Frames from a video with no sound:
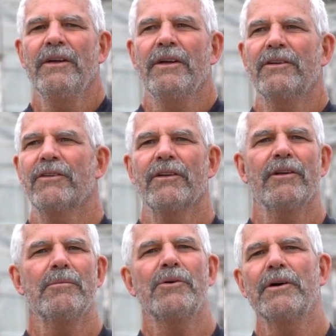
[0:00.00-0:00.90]
It's a
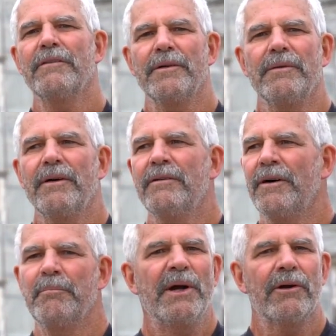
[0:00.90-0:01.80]
little more of a, of
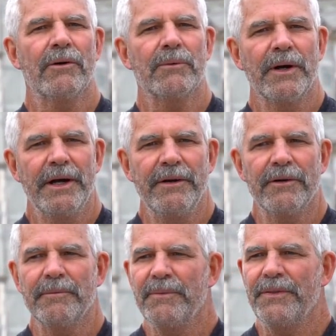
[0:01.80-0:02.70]
a barrel
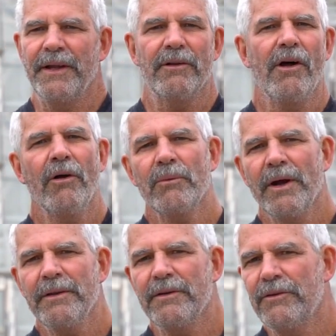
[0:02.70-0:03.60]
rider, but they'll all
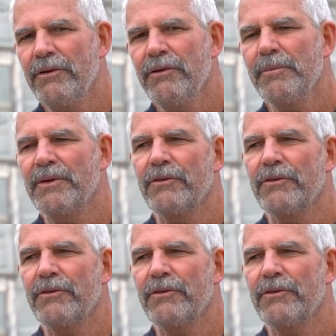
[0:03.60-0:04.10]
ride the tube.